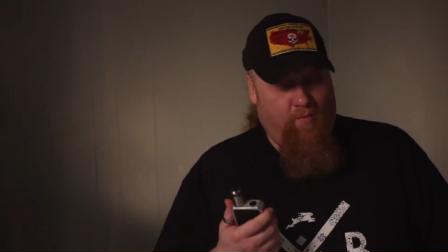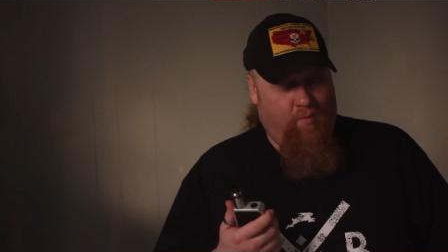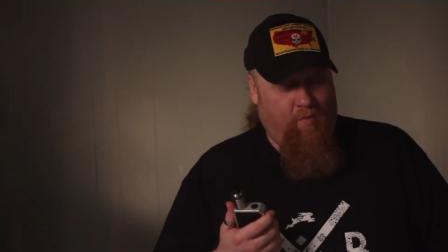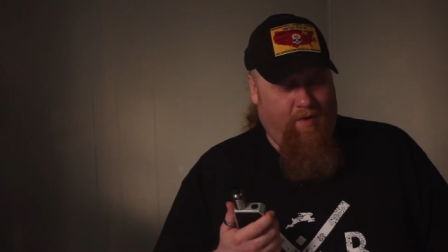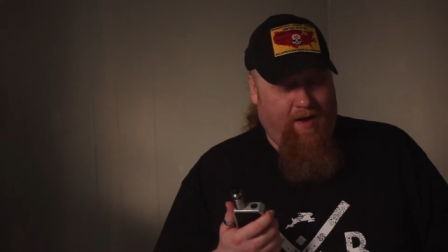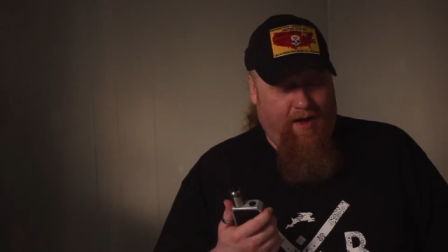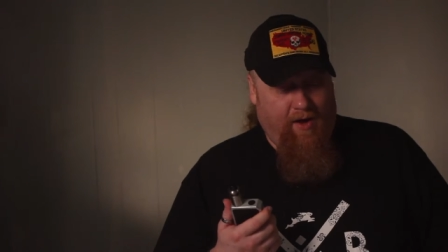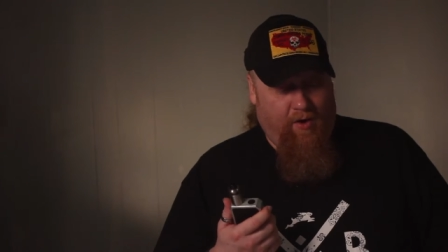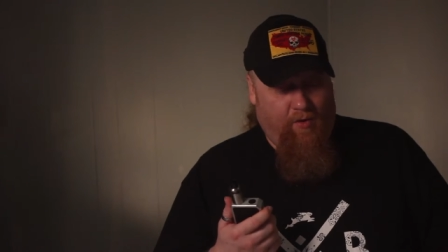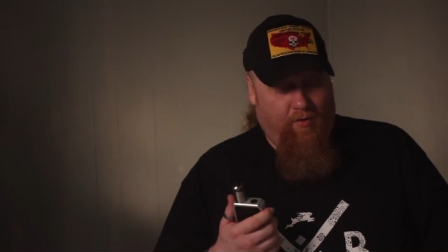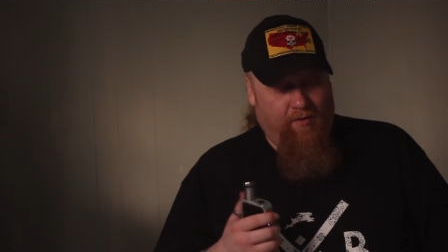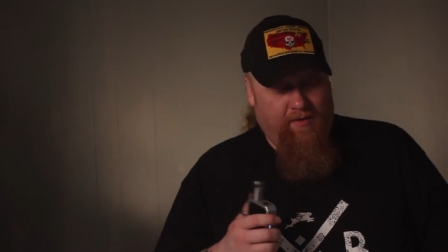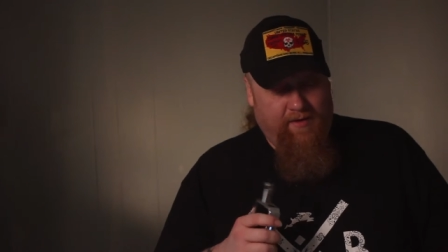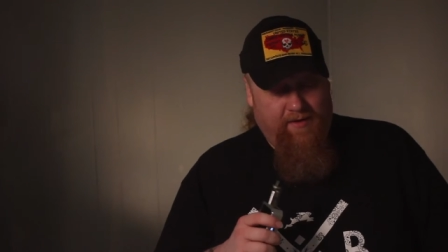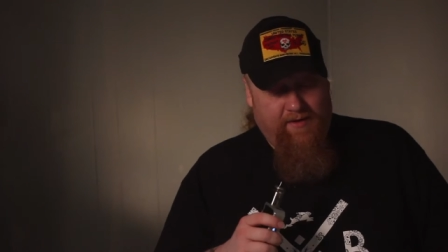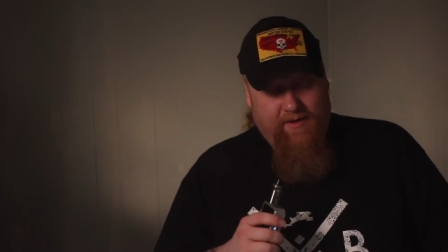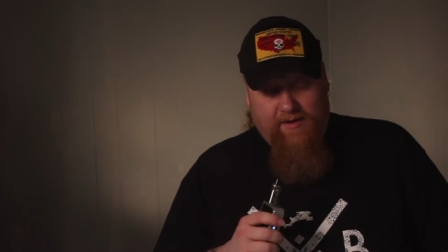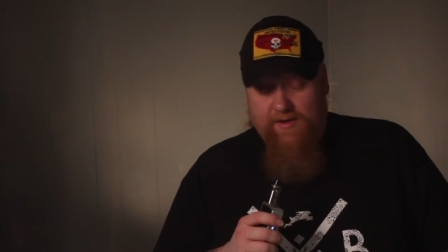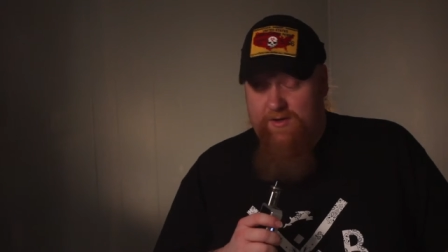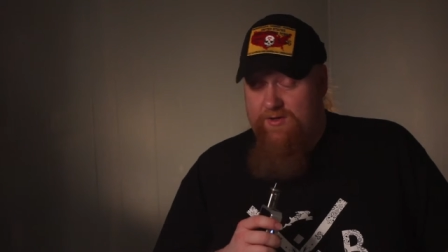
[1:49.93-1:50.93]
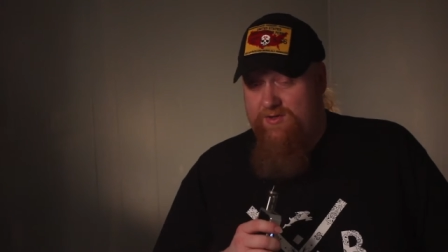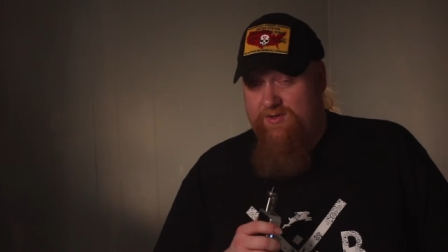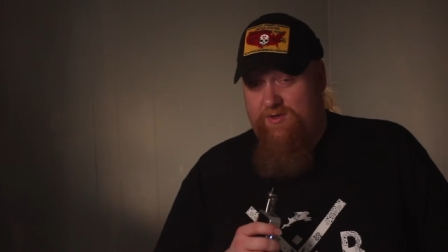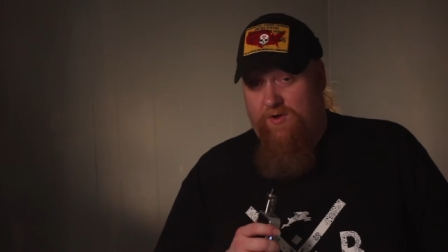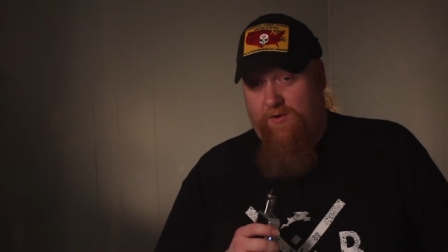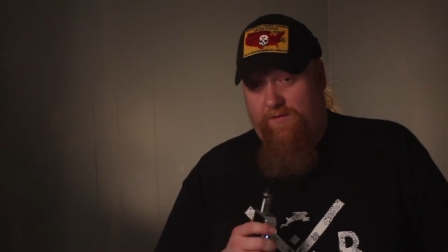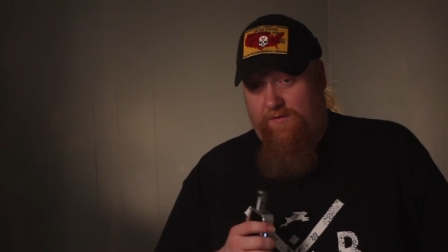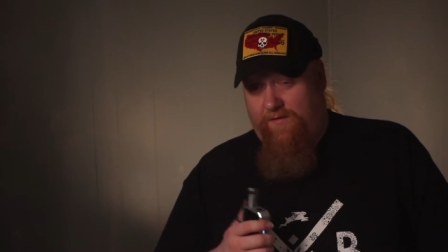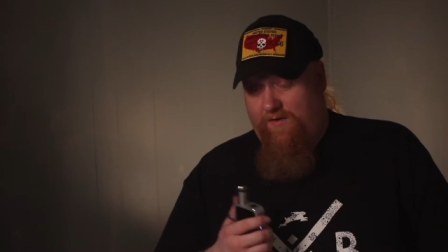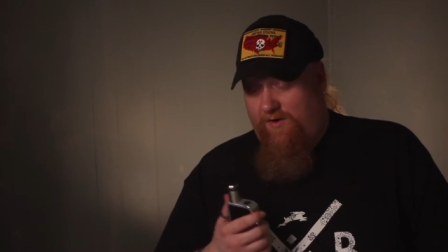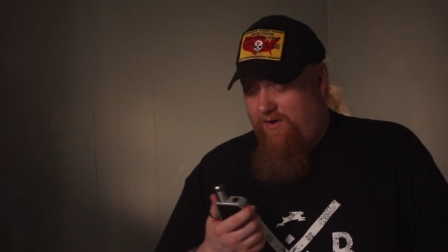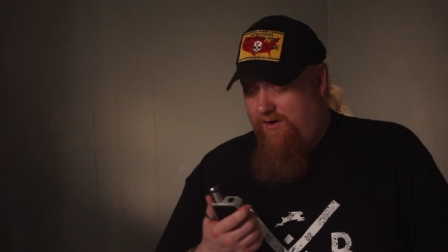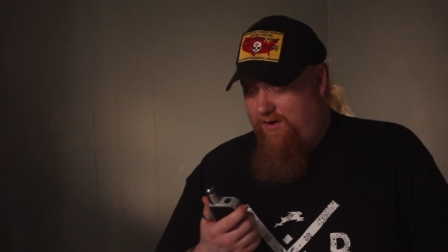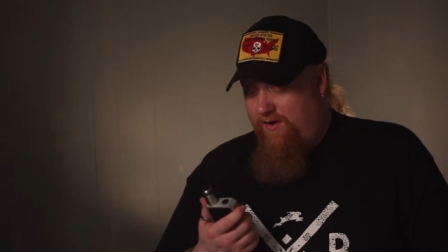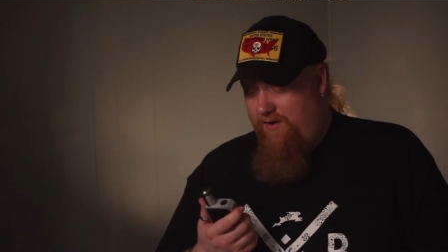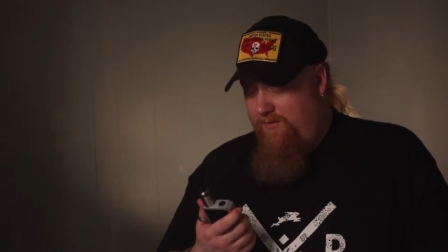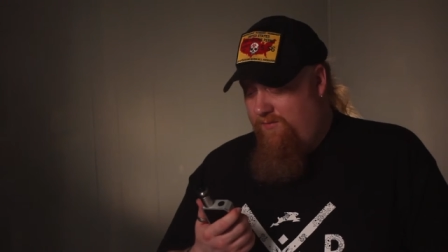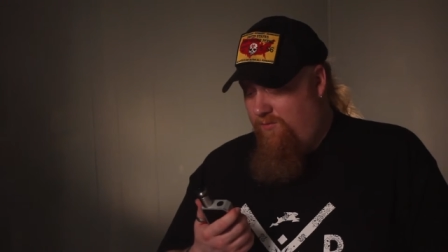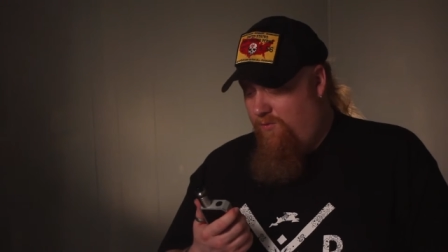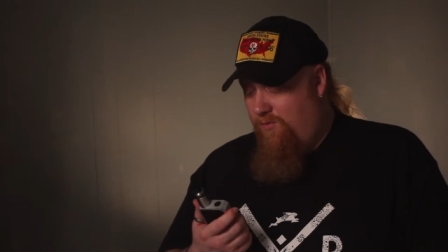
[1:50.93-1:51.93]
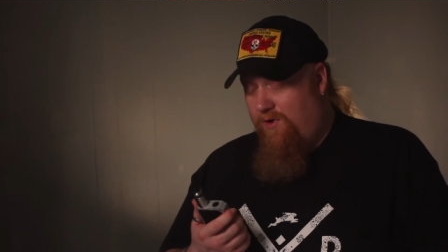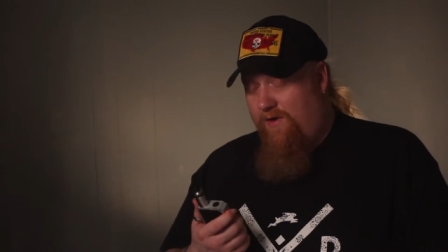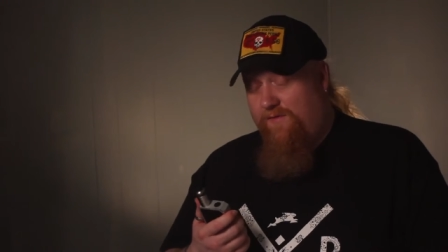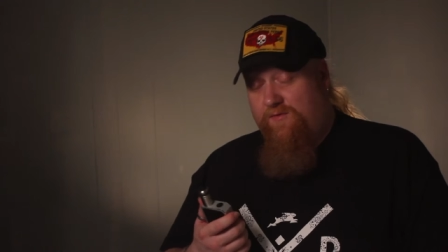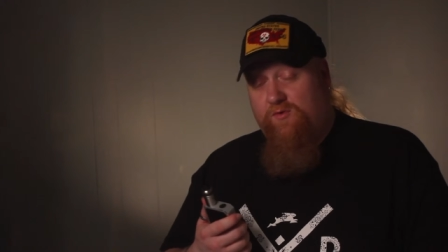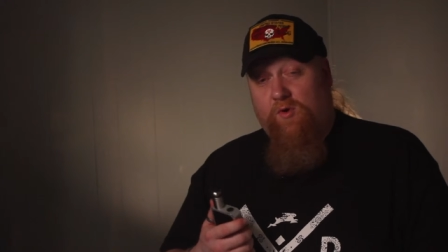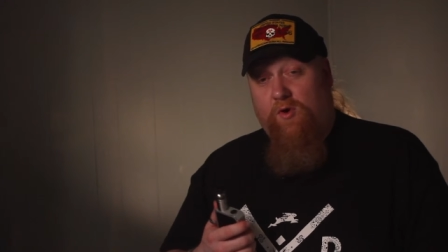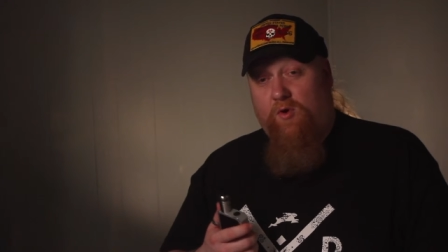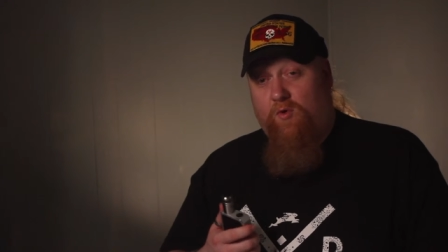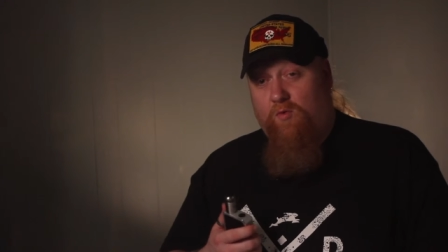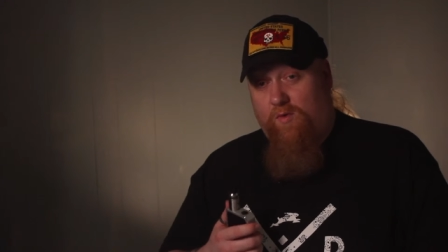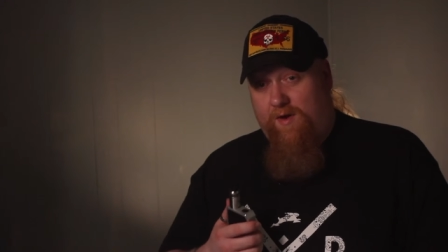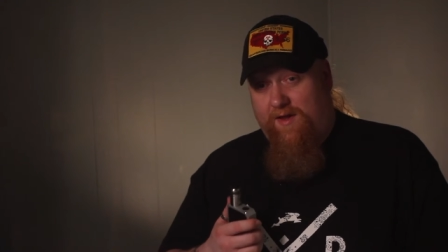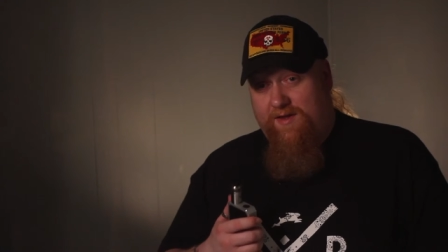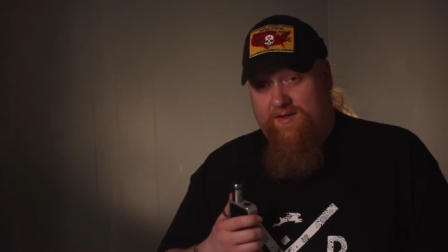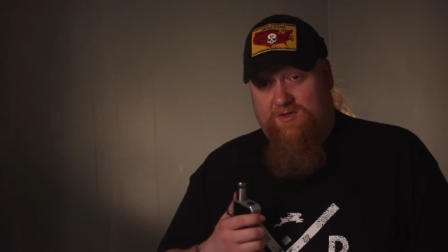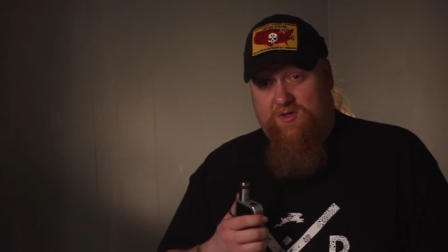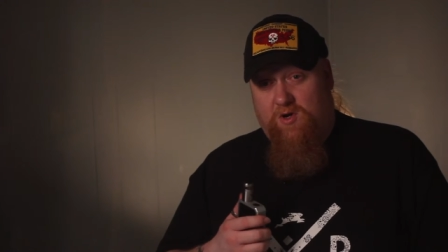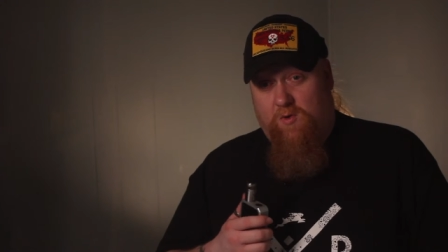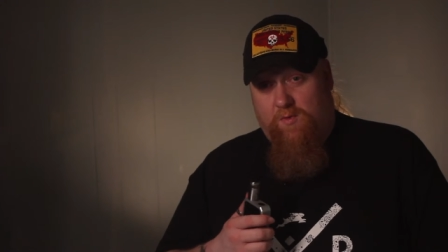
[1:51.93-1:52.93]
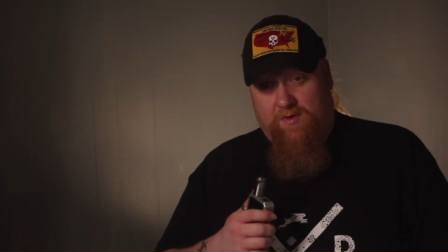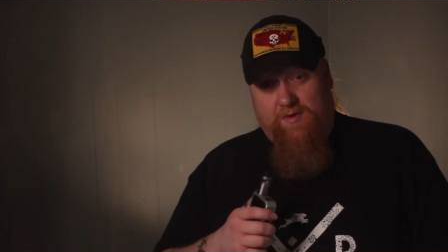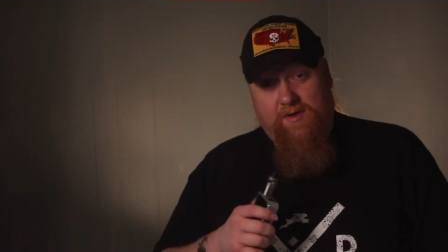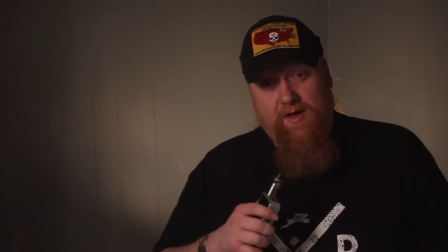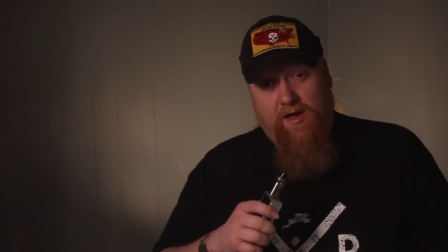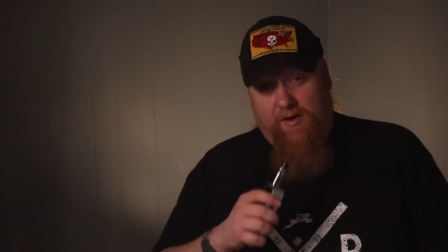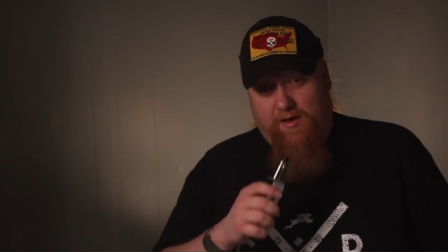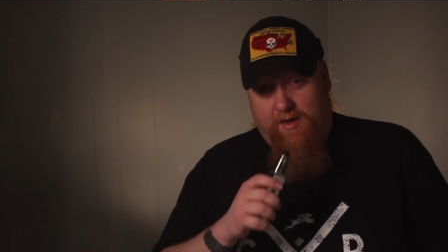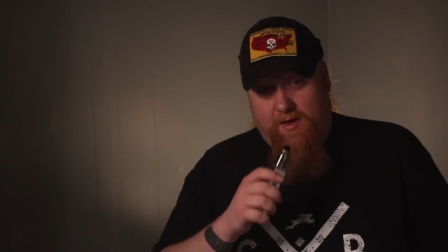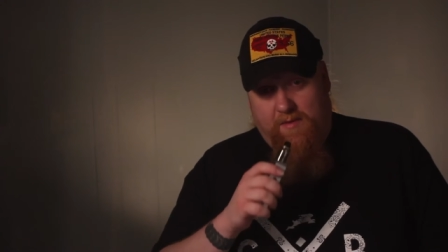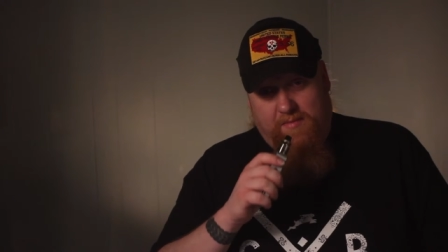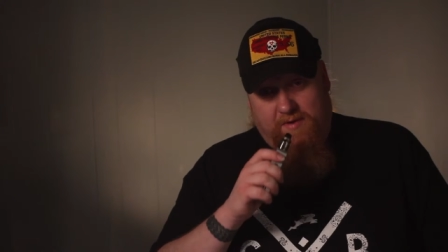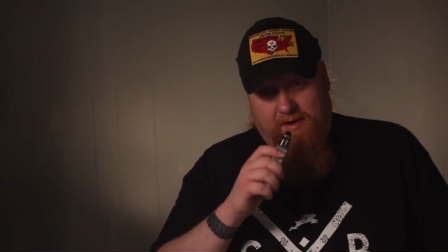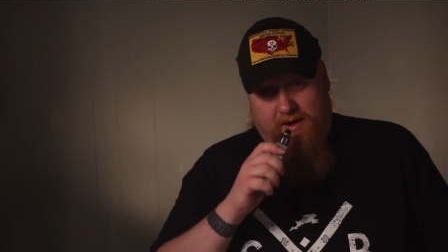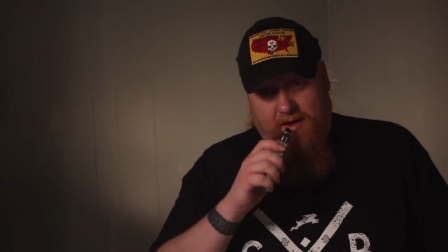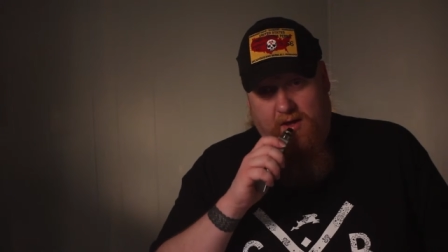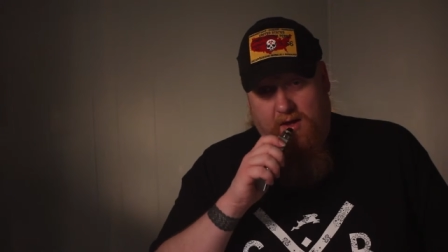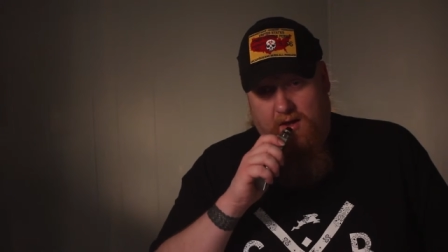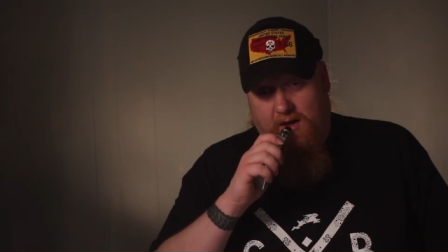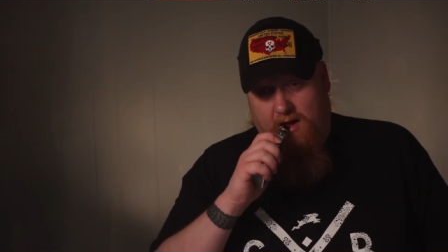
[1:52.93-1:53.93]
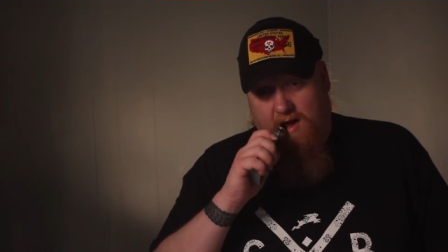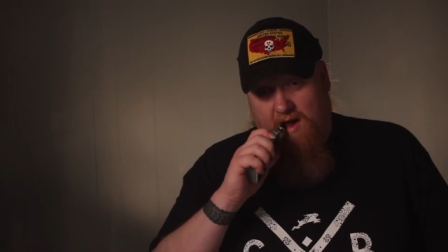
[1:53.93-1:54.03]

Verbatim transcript: Wow. So far, we're off to a great start with Cloud Company.